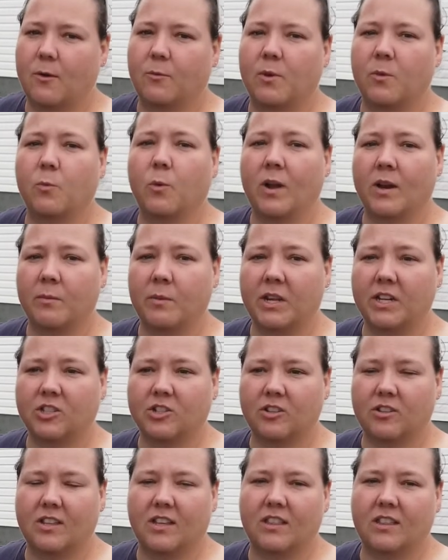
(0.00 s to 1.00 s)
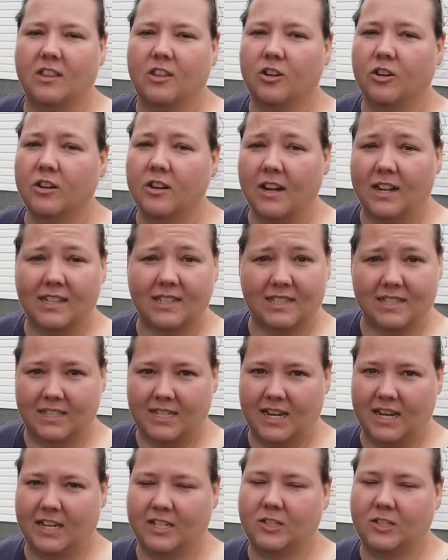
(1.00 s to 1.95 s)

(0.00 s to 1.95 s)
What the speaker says: We want to make sure that they're not sick